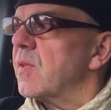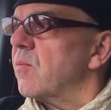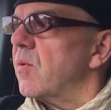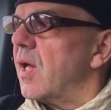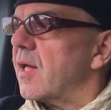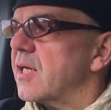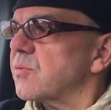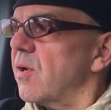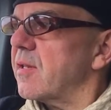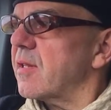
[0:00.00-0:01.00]
Well, I guess
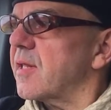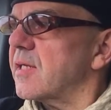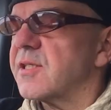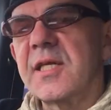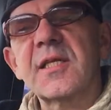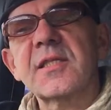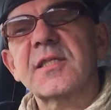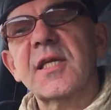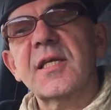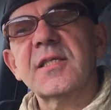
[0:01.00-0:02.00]
one of the things they didn't
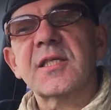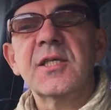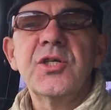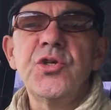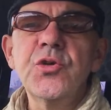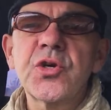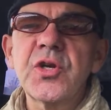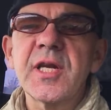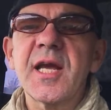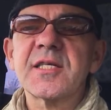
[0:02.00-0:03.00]
say is you couldn't
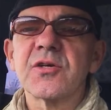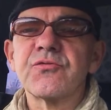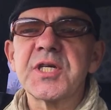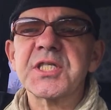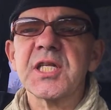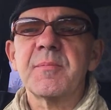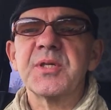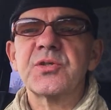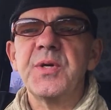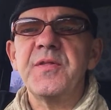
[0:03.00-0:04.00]
get a Rizla
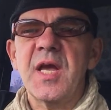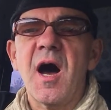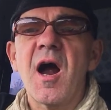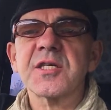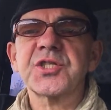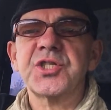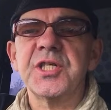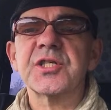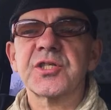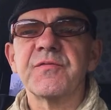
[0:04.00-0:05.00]
between the arse
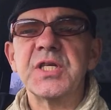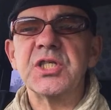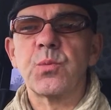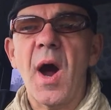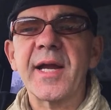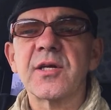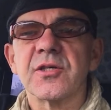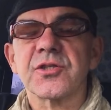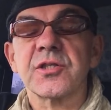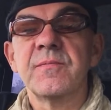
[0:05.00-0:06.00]
cheeks of these
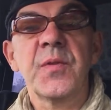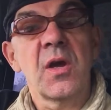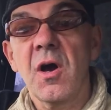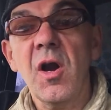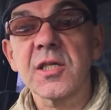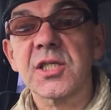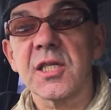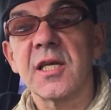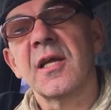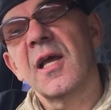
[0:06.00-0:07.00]
wankers.
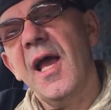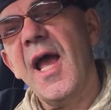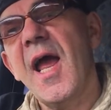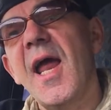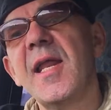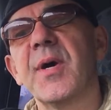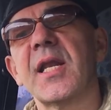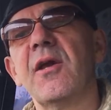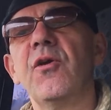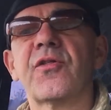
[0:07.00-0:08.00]
Honestly,
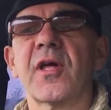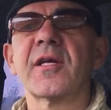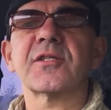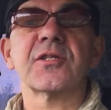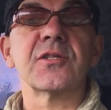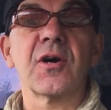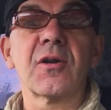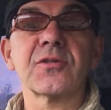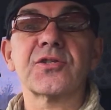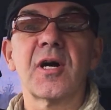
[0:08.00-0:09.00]
anybody who thinks that
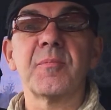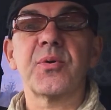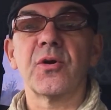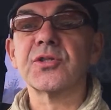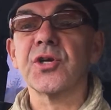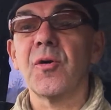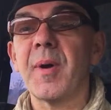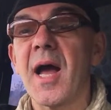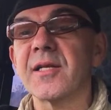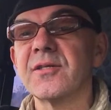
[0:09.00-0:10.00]
Donald Trump or Joe
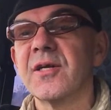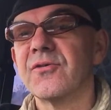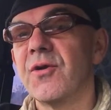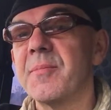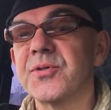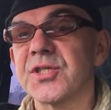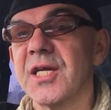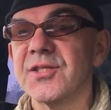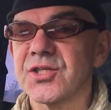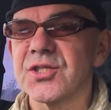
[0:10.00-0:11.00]
Biden
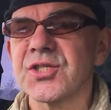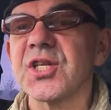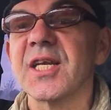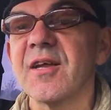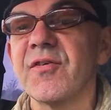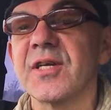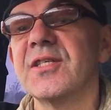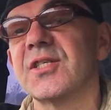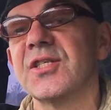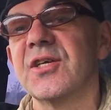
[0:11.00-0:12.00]
represents
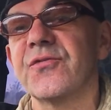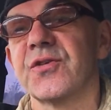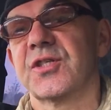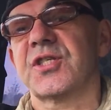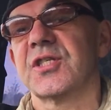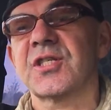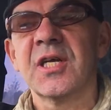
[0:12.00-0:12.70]
significant differences